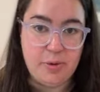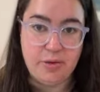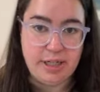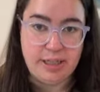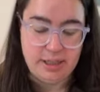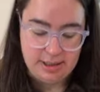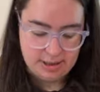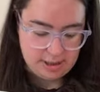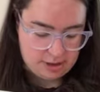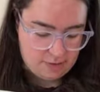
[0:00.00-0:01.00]
You won't need
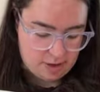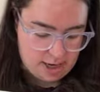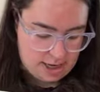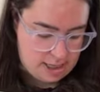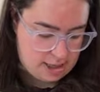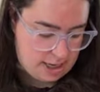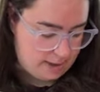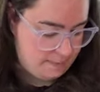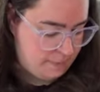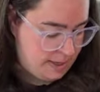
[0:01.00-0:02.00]
to convert
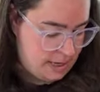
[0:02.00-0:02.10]
anything.